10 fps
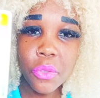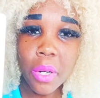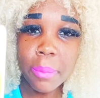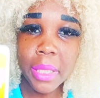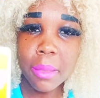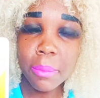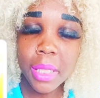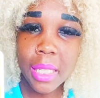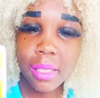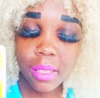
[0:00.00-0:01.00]
you are being
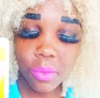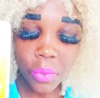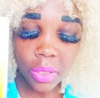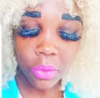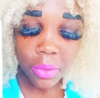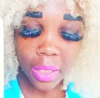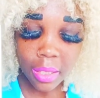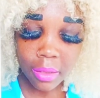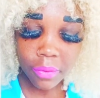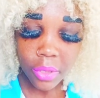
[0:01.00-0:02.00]
blessed with new
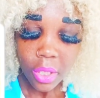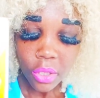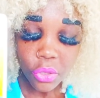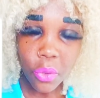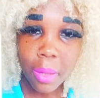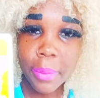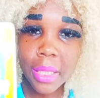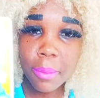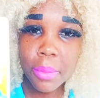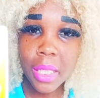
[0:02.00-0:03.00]
love. You are
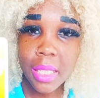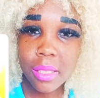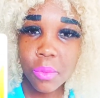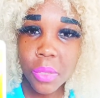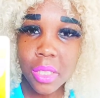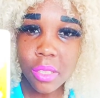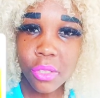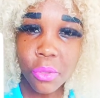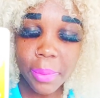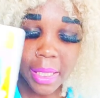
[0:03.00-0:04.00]
being blessed with this
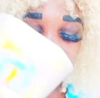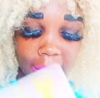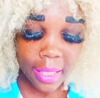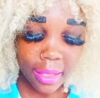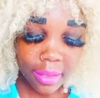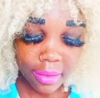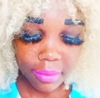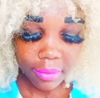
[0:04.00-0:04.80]
new beginning